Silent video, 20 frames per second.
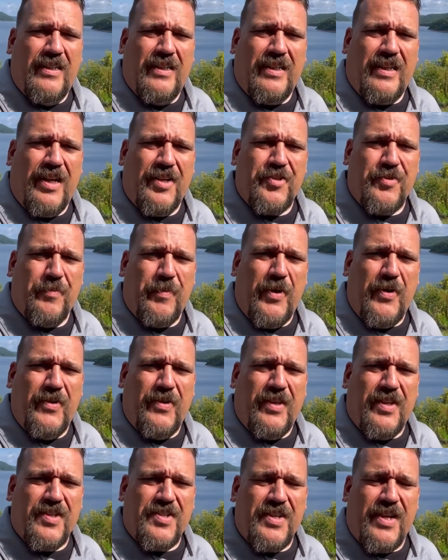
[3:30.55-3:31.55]
got your boat
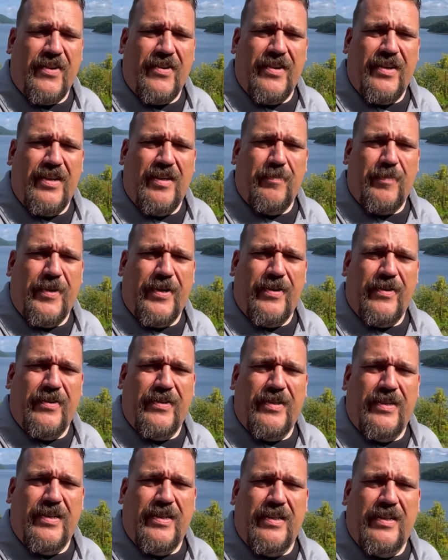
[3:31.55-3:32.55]
in this area up here
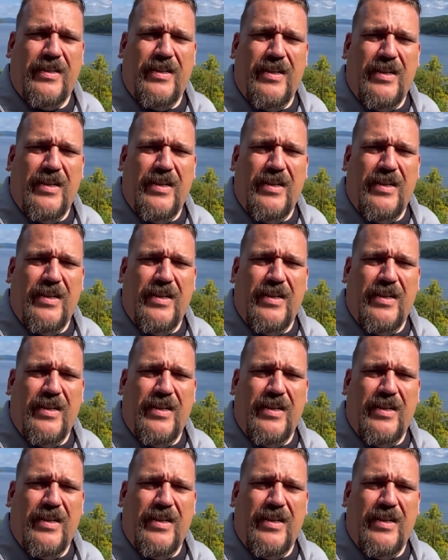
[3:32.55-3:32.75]
in the